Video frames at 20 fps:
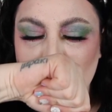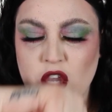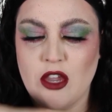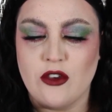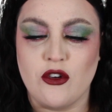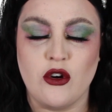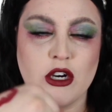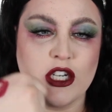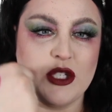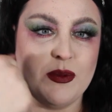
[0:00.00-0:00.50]

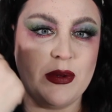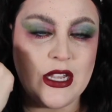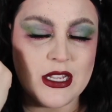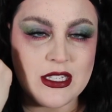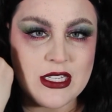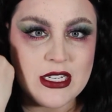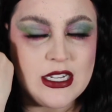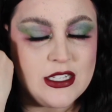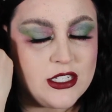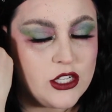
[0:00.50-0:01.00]
Of course,
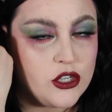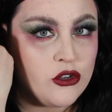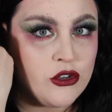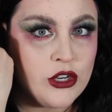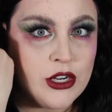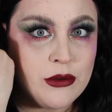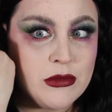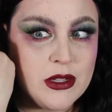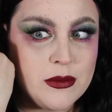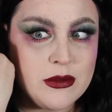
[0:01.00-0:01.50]
because it is a
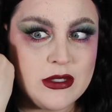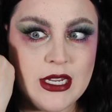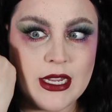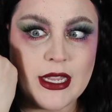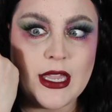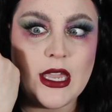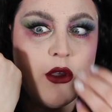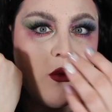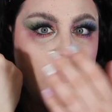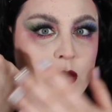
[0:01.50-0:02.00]
cream
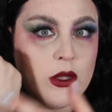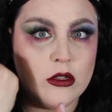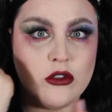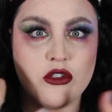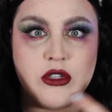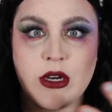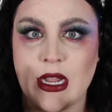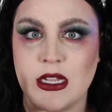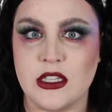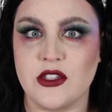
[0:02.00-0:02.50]
lipstick, it will
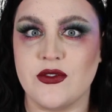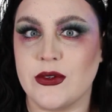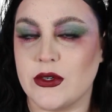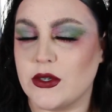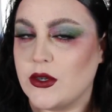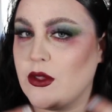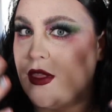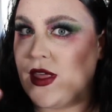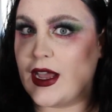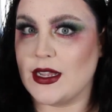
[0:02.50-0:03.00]

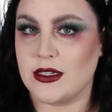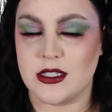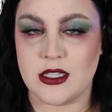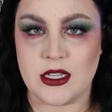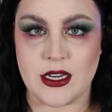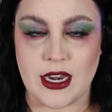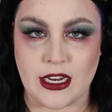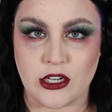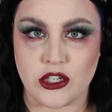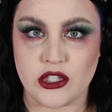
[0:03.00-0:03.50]
transfer. That's
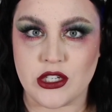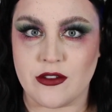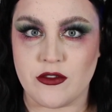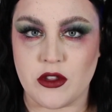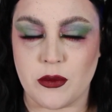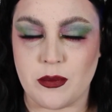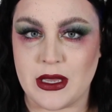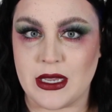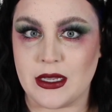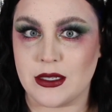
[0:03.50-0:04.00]
the nature of
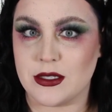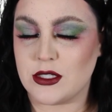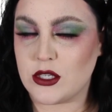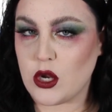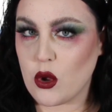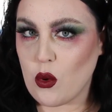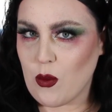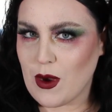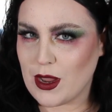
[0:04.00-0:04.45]
the beast.